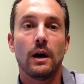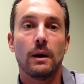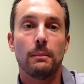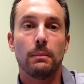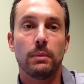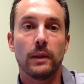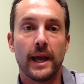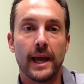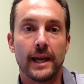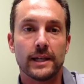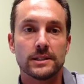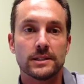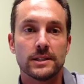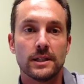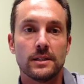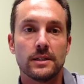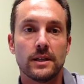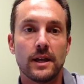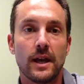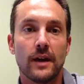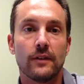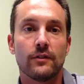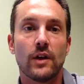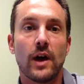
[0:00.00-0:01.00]
blacks tend
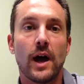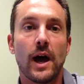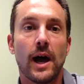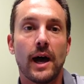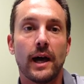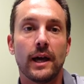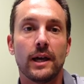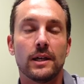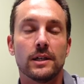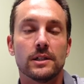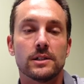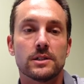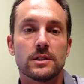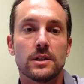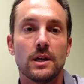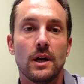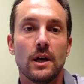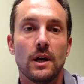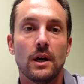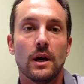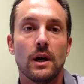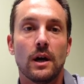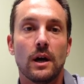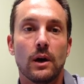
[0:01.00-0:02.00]
to have the highest
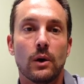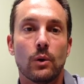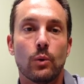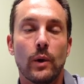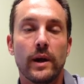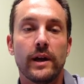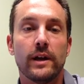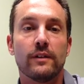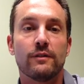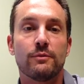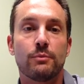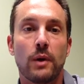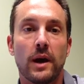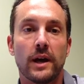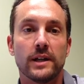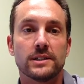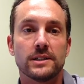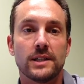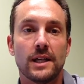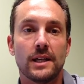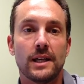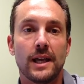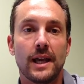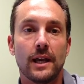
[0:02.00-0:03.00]
rate of
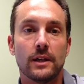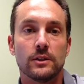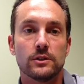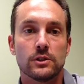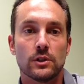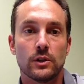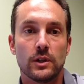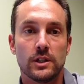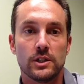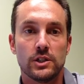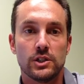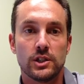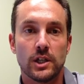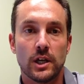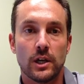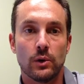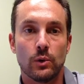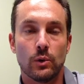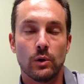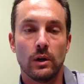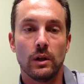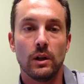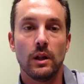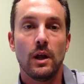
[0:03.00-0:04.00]
prostate cancer in
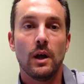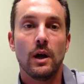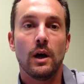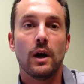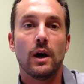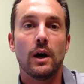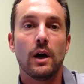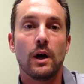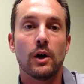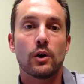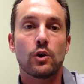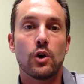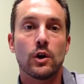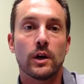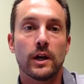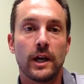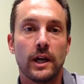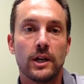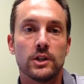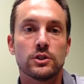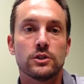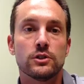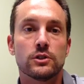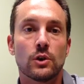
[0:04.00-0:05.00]
general.
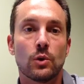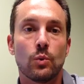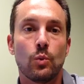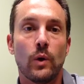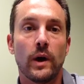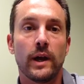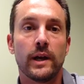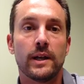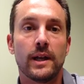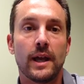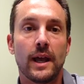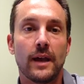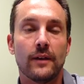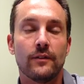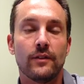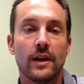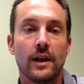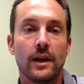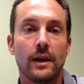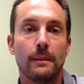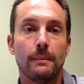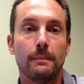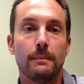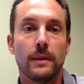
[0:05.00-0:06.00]
Caucasians or white have
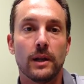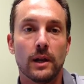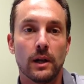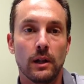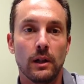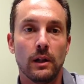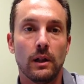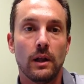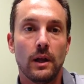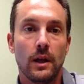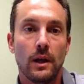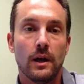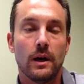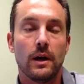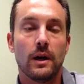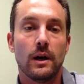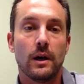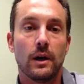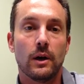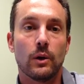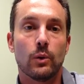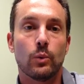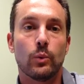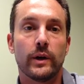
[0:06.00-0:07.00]
a middle
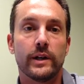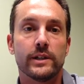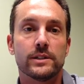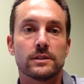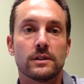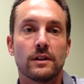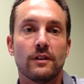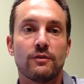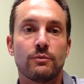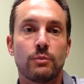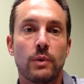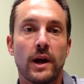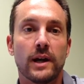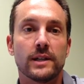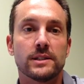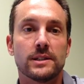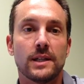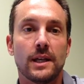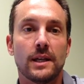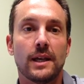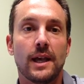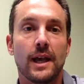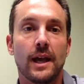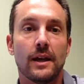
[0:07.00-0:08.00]
risk of
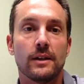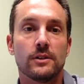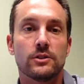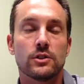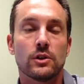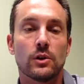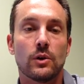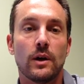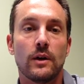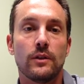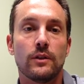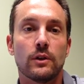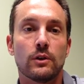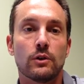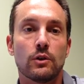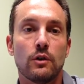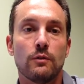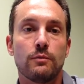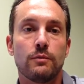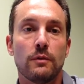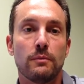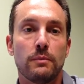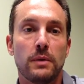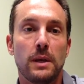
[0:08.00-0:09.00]
prostate cancer, and the
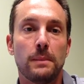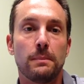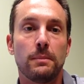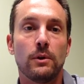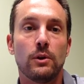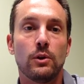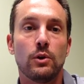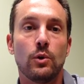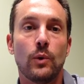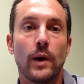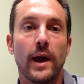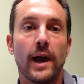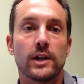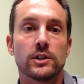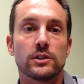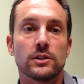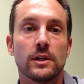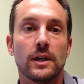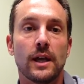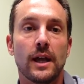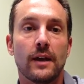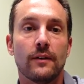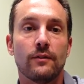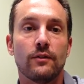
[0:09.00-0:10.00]
group of people who
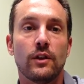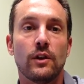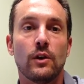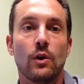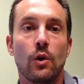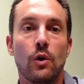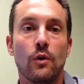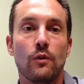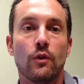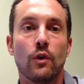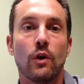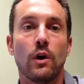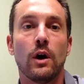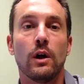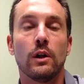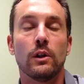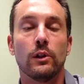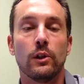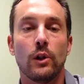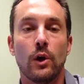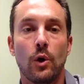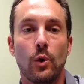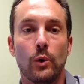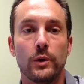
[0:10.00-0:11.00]
actually have the overall
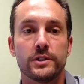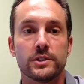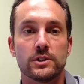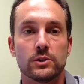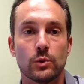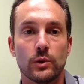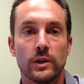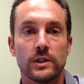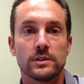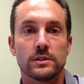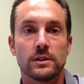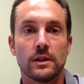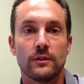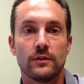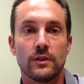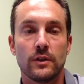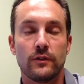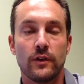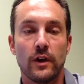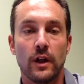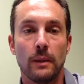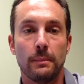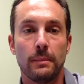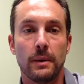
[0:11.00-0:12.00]
lowest risk of
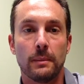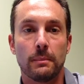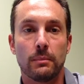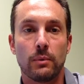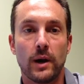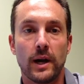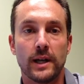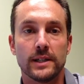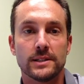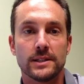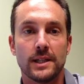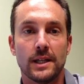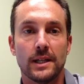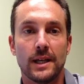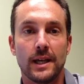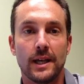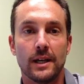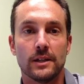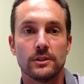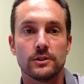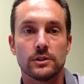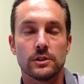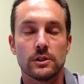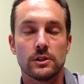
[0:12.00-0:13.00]
developing prostate
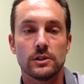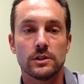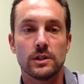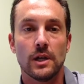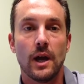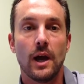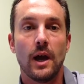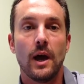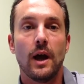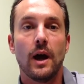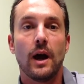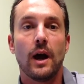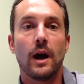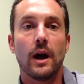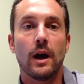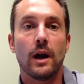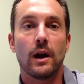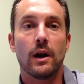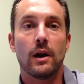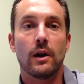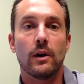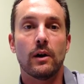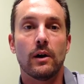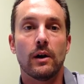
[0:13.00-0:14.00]
cancers
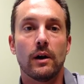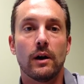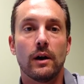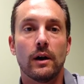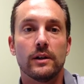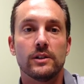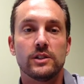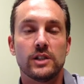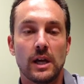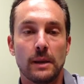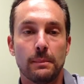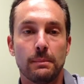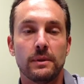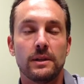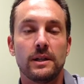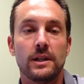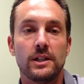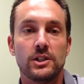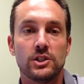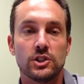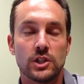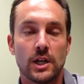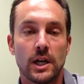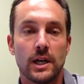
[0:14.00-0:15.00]
are
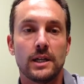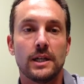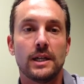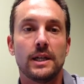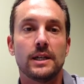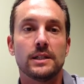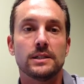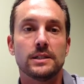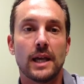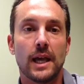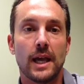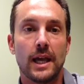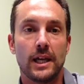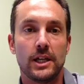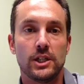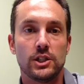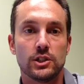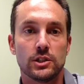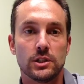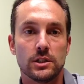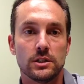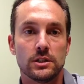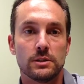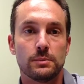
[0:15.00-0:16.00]
Japanese, Chinese,
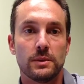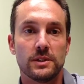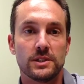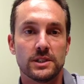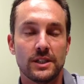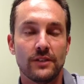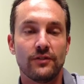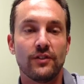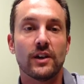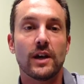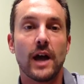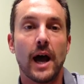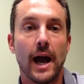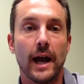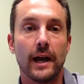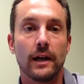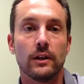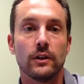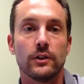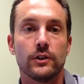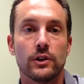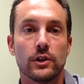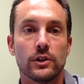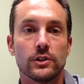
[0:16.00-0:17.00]
Asians, Pacific
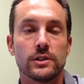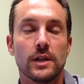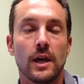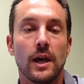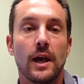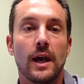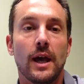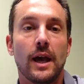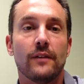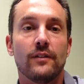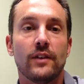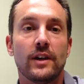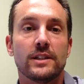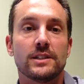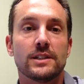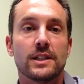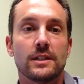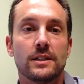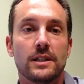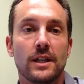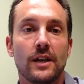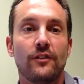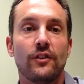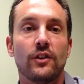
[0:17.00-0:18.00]
Islanders have a
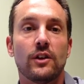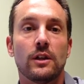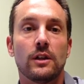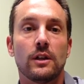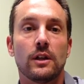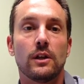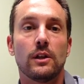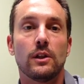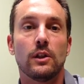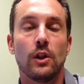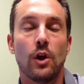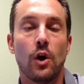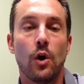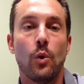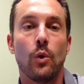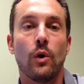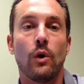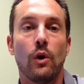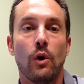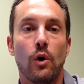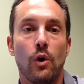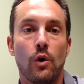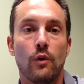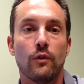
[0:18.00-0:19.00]
significantly
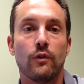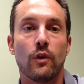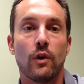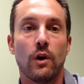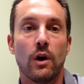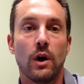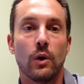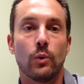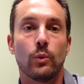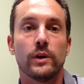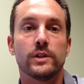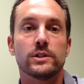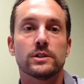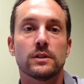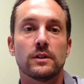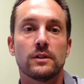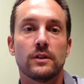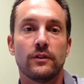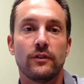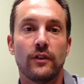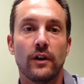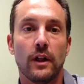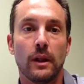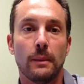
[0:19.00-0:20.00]
lower overall risk of
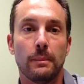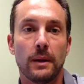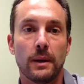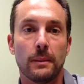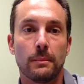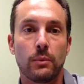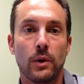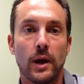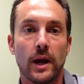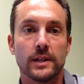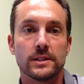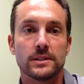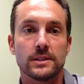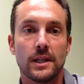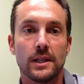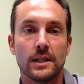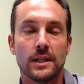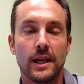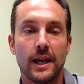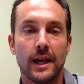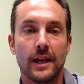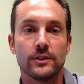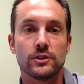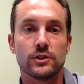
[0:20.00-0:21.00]
developing
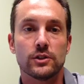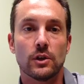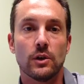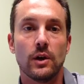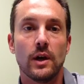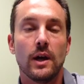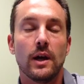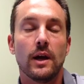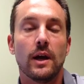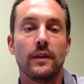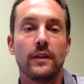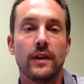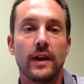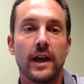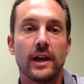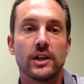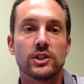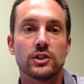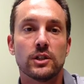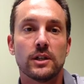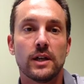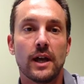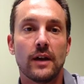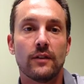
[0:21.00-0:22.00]
prostate cancer, and they
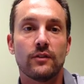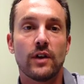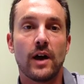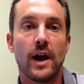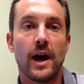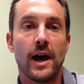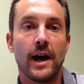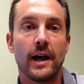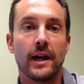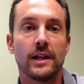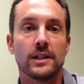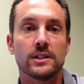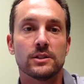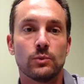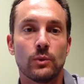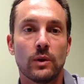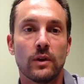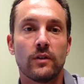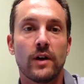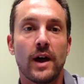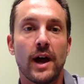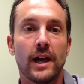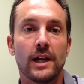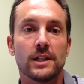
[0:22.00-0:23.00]
actually have the highest,
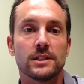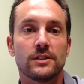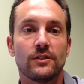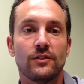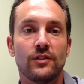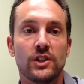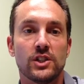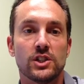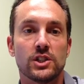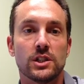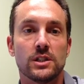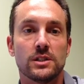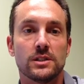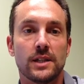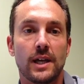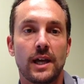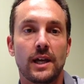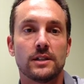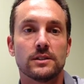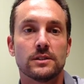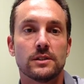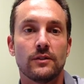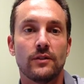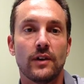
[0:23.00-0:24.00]
one of the highest fish
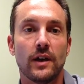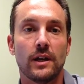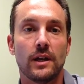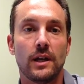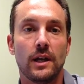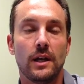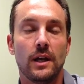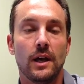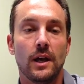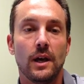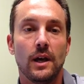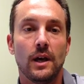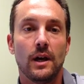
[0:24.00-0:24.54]
intakes of any